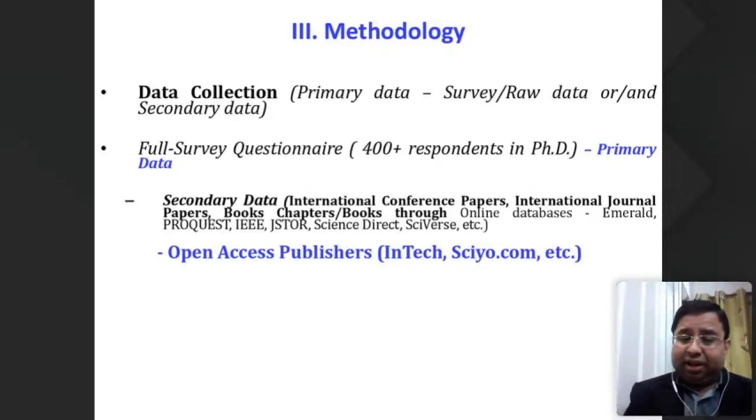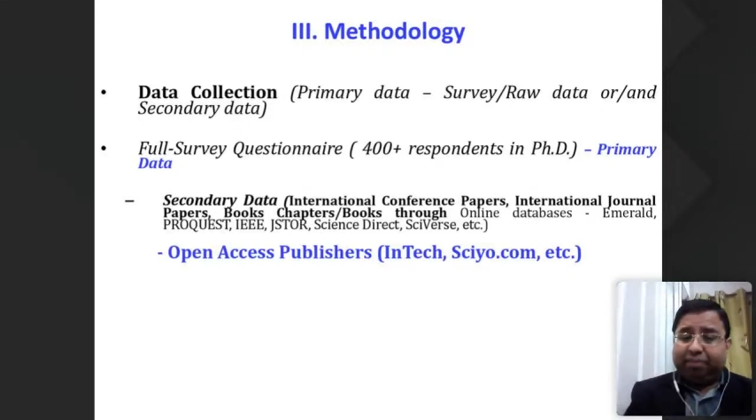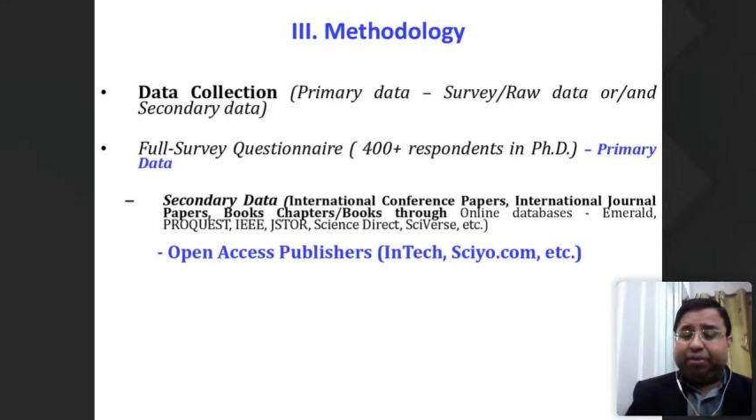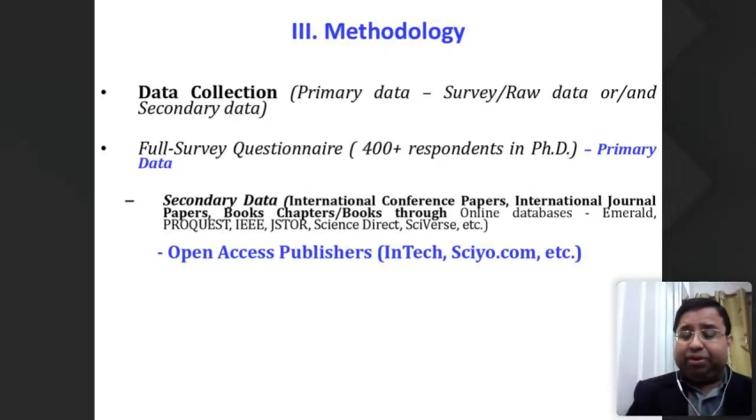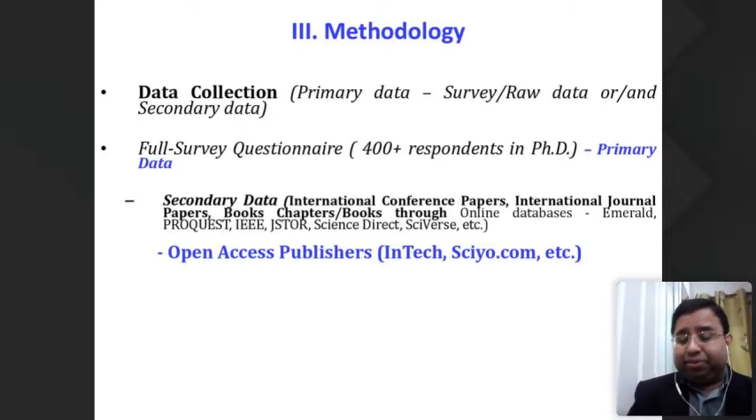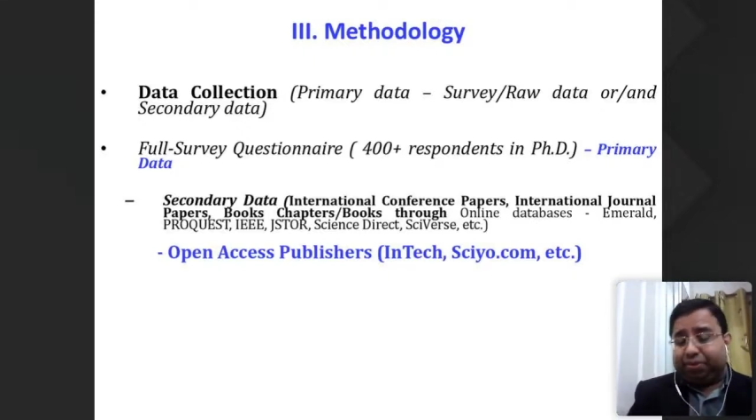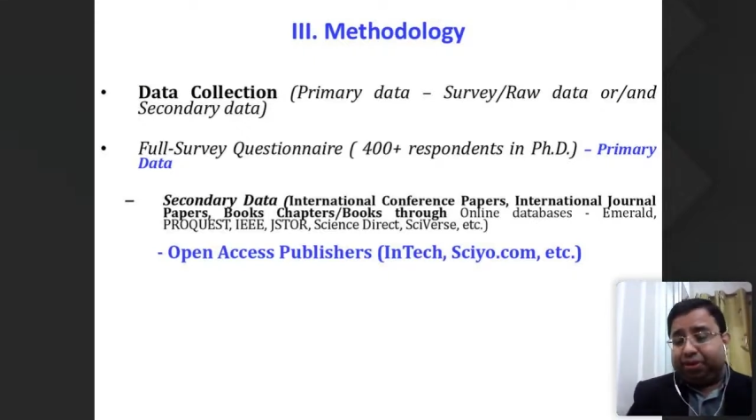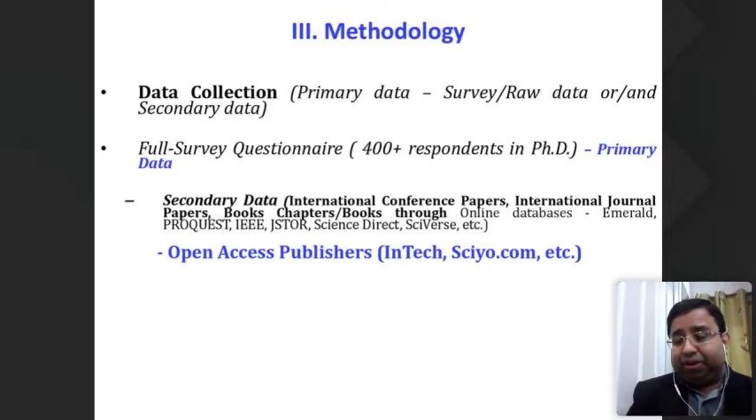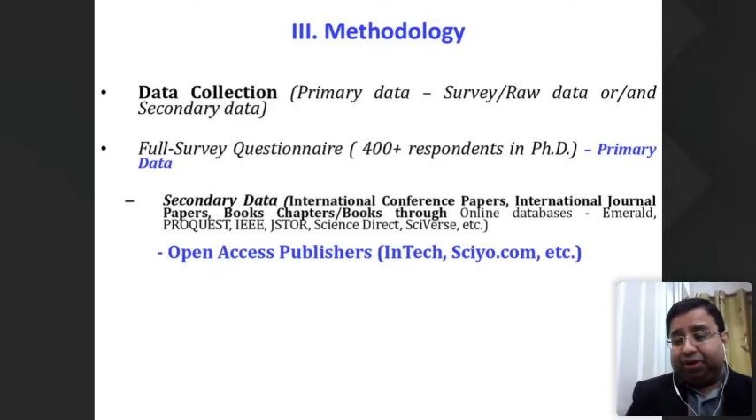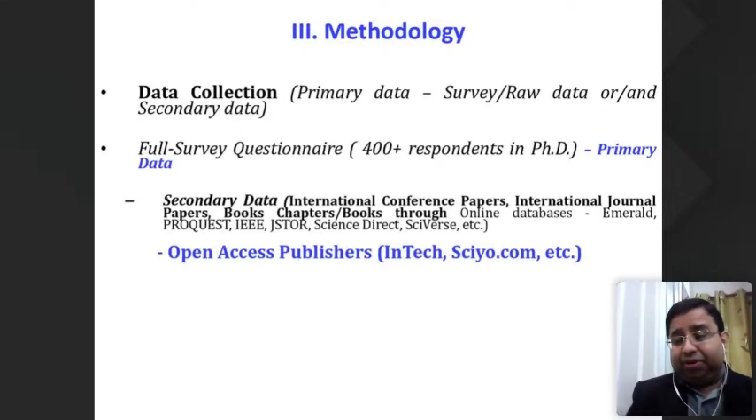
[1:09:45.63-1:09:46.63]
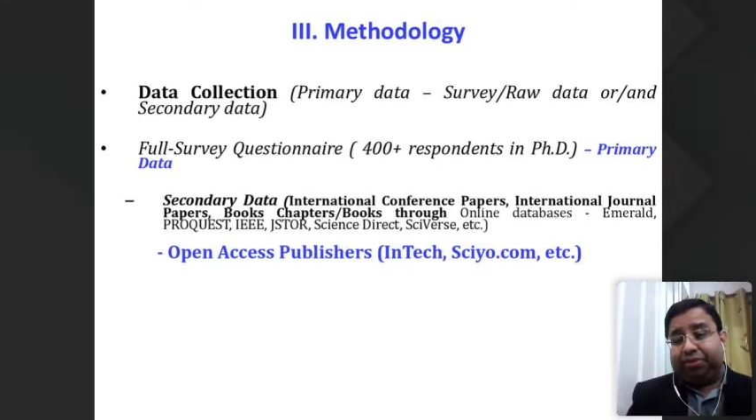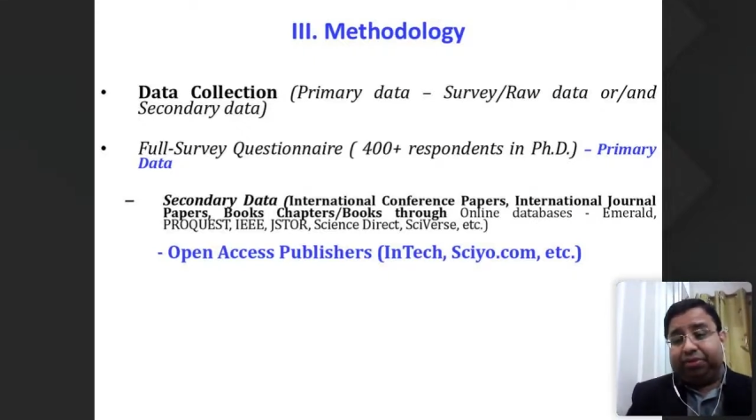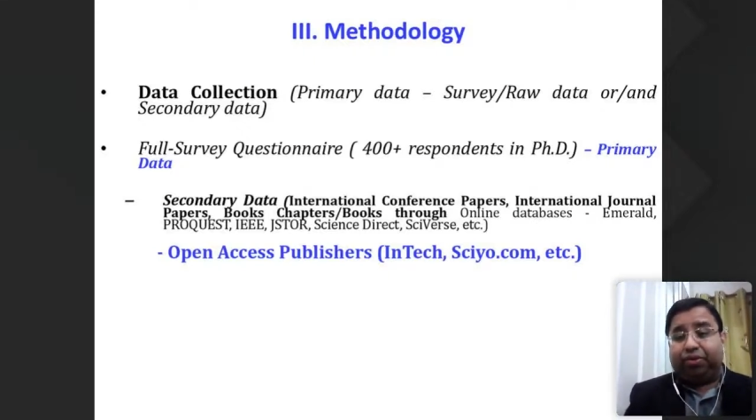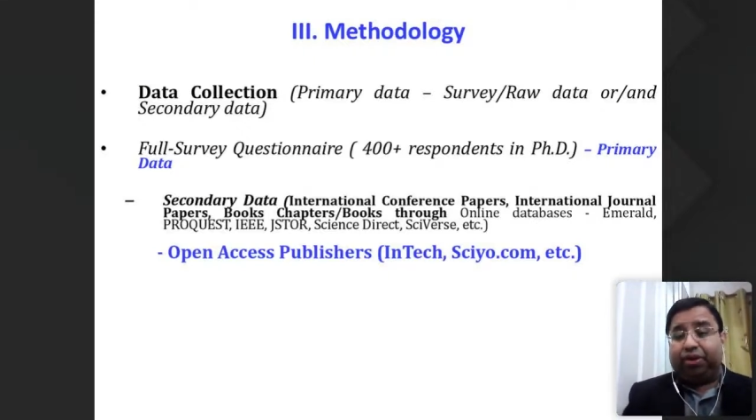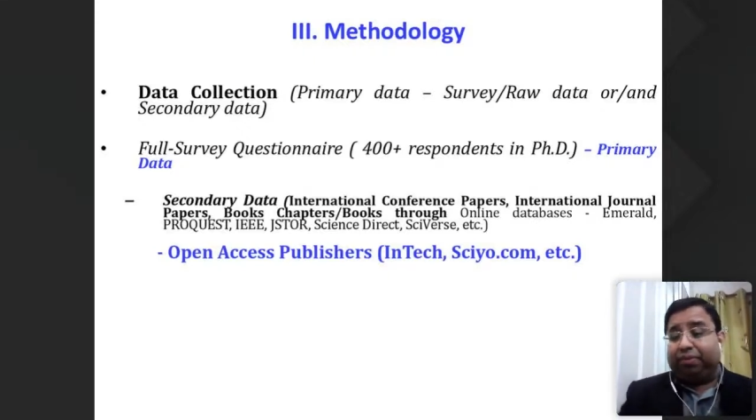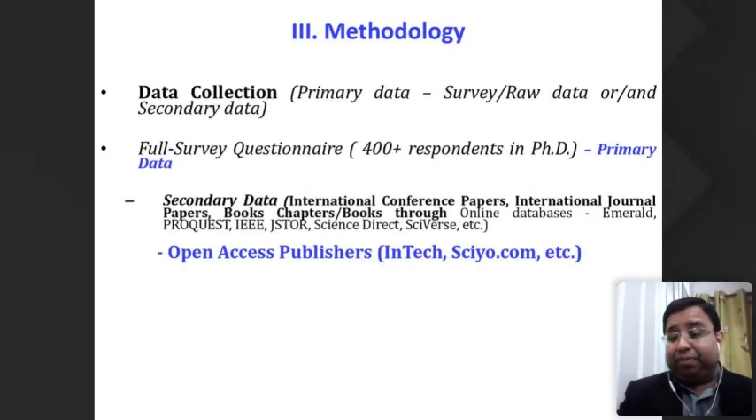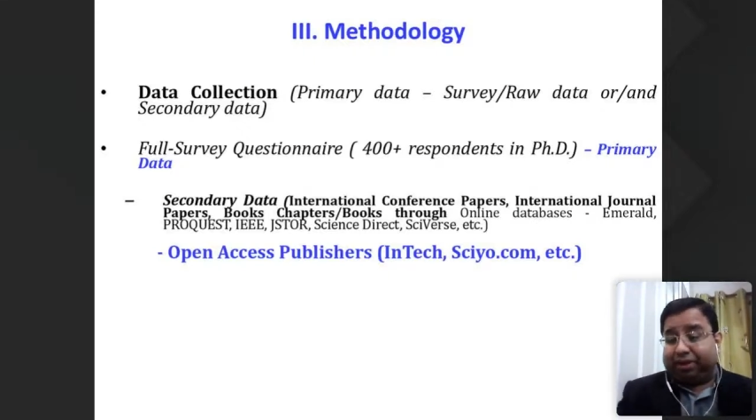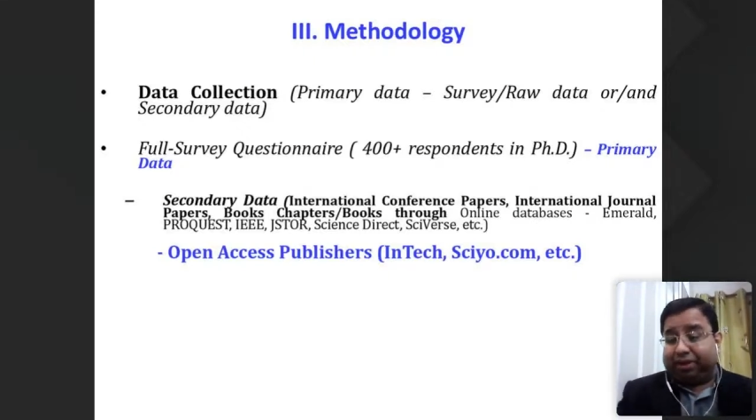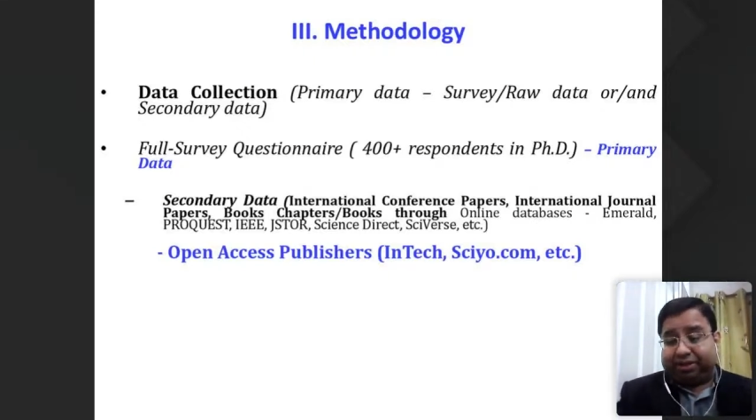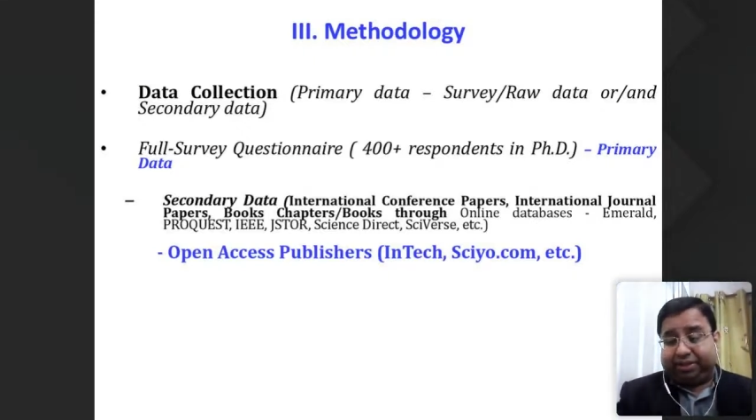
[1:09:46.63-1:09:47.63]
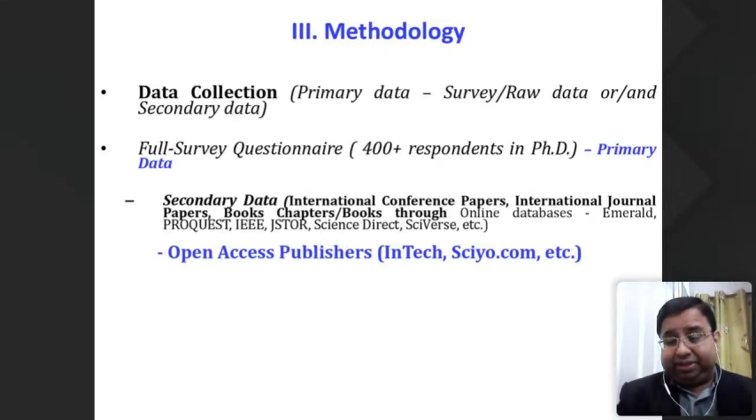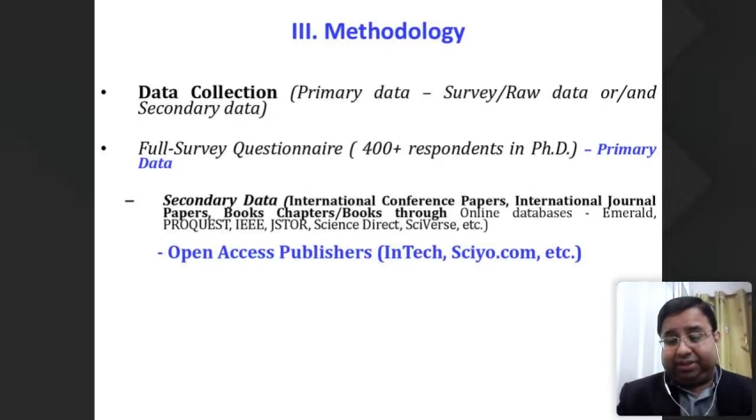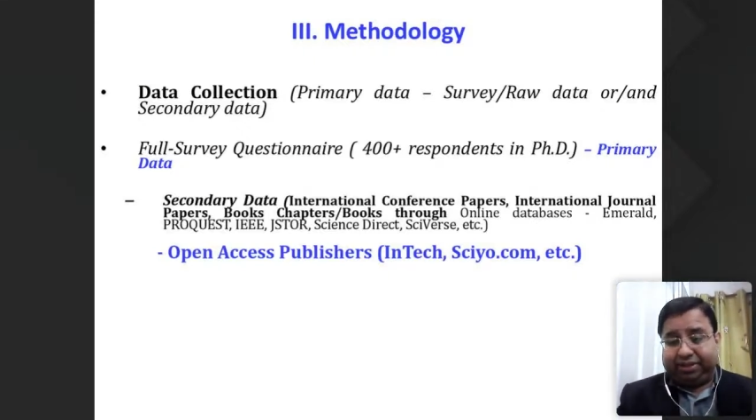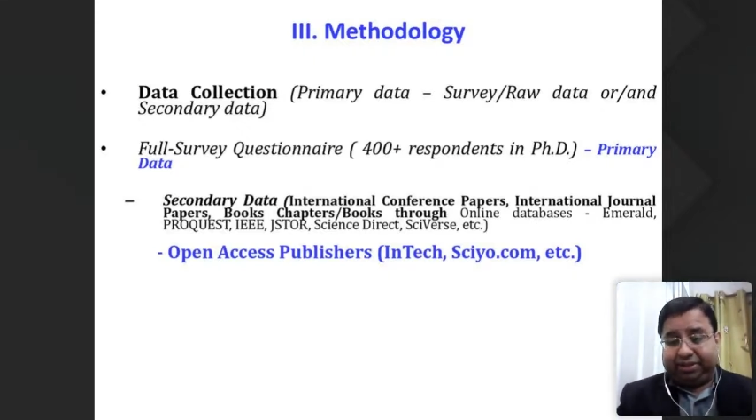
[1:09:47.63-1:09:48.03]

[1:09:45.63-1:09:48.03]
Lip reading: number of respondents will be the 400 plus.